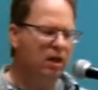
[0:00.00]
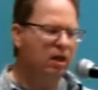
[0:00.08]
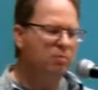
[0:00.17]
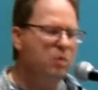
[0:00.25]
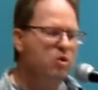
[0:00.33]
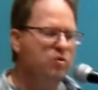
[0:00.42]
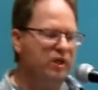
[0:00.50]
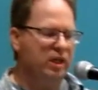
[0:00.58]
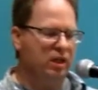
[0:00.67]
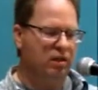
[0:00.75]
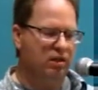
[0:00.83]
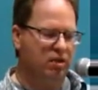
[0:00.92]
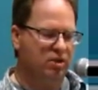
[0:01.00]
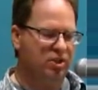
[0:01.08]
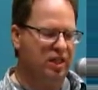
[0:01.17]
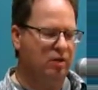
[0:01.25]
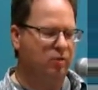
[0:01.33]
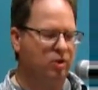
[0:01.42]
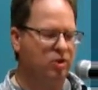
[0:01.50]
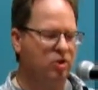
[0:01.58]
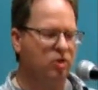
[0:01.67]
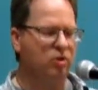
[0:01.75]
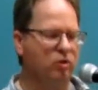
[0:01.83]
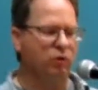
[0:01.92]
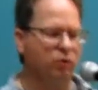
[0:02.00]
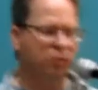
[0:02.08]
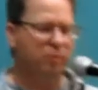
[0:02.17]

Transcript: moving in their secret circles,